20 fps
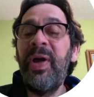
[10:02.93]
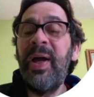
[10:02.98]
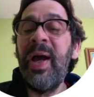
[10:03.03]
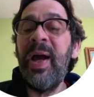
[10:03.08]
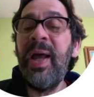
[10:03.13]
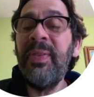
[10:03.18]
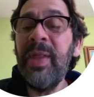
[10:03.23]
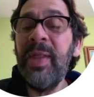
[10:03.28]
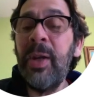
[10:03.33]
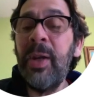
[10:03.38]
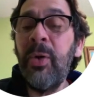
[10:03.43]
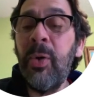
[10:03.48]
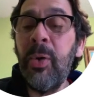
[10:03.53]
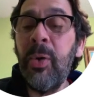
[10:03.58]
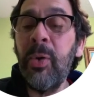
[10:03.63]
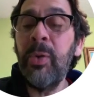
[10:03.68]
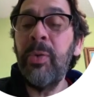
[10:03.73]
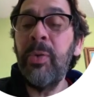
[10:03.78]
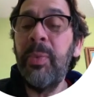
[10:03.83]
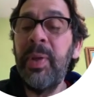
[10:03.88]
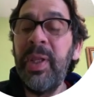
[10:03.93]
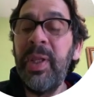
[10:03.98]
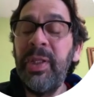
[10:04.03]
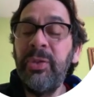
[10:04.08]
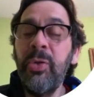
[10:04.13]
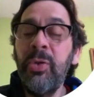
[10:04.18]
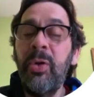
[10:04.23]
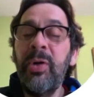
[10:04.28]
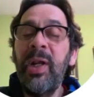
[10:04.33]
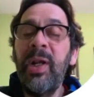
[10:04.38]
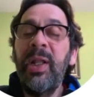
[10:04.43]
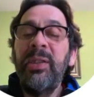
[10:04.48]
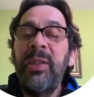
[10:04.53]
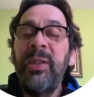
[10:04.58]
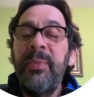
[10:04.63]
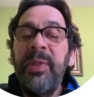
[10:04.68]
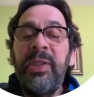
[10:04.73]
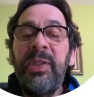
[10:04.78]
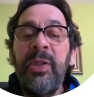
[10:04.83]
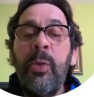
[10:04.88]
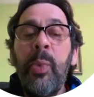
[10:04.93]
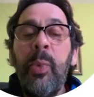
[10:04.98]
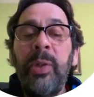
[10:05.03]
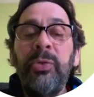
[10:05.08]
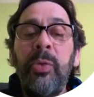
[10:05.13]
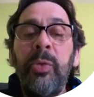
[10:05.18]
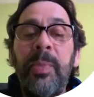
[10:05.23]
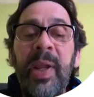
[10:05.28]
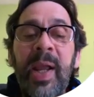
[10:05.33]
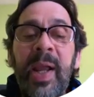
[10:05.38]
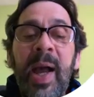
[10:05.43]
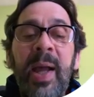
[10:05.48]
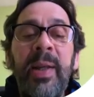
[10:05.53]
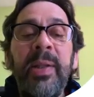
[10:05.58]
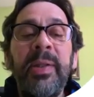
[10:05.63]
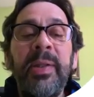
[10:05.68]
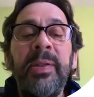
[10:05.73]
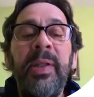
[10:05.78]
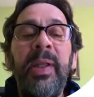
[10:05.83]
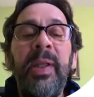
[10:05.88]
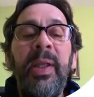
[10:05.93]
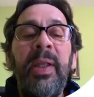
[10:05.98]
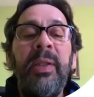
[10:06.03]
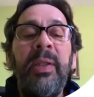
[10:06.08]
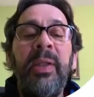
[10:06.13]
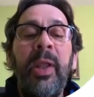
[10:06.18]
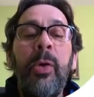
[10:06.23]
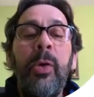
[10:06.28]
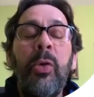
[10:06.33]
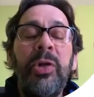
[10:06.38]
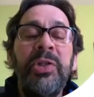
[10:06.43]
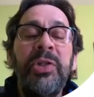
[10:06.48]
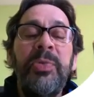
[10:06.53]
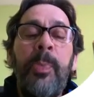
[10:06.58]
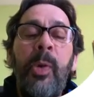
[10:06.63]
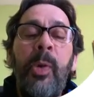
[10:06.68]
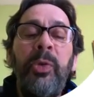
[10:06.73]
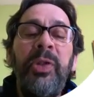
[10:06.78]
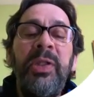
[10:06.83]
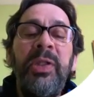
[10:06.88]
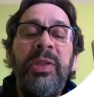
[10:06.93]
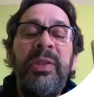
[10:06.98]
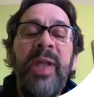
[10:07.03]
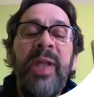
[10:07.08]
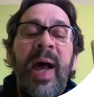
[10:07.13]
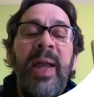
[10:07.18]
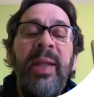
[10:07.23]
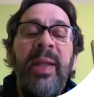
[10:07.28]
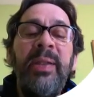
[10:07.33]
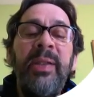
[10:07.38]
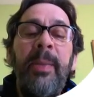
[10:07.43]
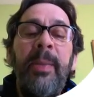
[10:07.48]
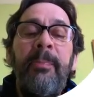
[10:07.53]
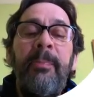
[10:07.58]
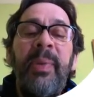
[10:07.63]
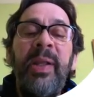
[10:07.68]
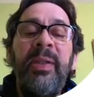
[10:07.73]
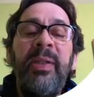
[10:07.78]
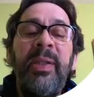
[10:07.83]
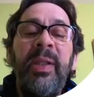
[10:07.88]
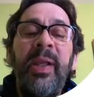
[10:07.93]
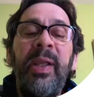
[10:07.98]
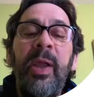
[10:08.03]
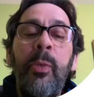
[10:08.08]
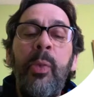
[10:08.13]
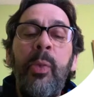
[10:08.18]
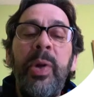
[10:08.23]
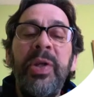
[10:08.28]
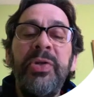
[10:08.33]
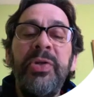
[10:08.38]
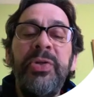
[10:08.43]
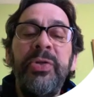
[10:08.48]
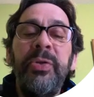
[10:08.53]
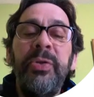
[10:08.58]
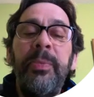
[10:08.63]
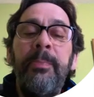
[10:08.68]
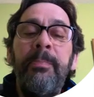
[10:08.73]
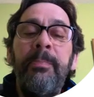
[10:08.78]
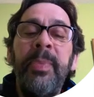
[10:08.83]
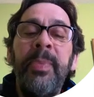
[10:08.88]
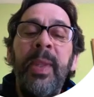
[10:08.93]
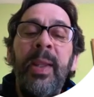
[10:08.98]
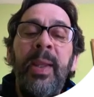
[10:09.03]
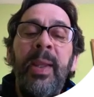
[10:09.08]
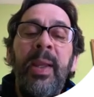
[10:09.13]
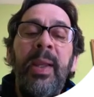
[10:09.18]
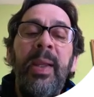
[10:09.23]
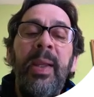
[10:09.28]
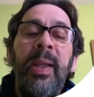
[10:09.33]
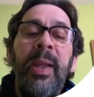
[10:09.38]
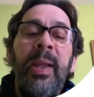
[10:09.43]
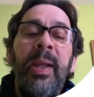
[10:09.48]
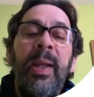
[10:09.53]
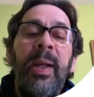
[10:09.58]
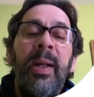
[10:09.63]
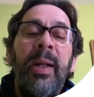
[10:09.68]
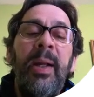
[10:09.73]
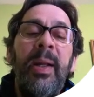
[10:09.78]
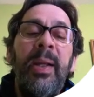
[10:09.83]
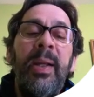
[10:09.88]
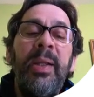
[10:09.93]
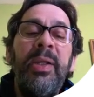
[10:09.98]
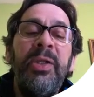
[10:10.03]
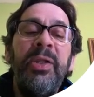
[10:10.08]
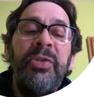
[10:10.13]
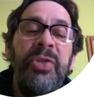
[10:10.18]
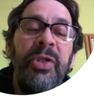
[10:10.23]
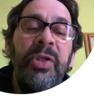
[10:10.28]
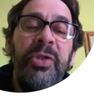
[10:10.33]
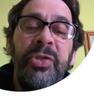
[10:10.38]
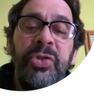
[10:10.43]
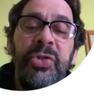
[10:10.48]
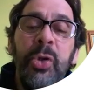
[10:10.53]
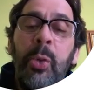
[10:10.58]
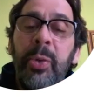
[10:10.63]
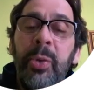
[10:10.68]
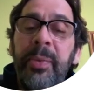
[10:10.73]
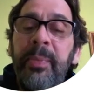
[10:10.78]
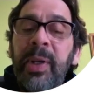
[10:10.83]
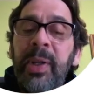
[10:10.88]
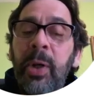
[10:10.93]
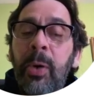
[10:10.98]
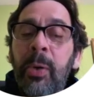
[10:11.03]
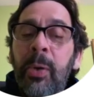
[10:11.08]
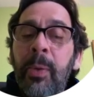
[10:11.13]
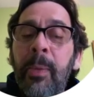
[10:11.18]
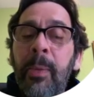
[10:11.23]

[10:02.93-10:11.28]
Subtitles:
analog in non-relativistic quantum mechanics. The corresponding time-dependent equation is shown below.